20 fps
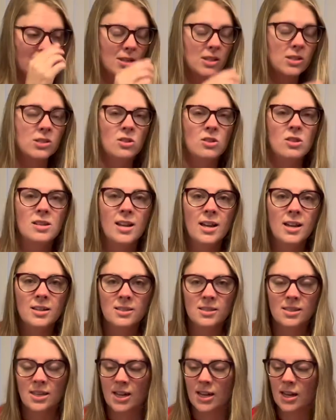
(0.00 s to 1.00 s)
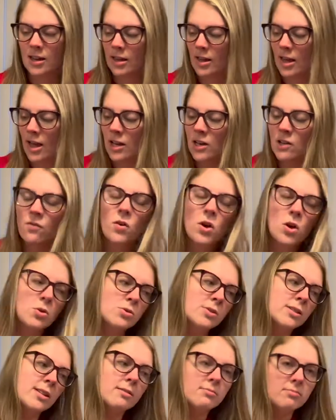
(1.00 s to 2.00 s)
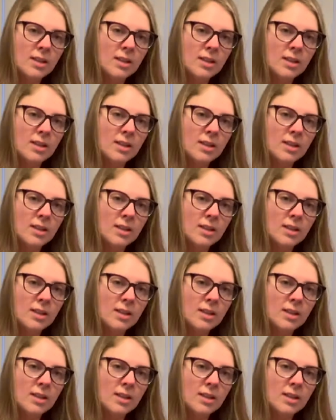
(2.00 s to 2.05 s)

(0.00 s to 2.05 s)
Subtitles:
So the next thing kind of goes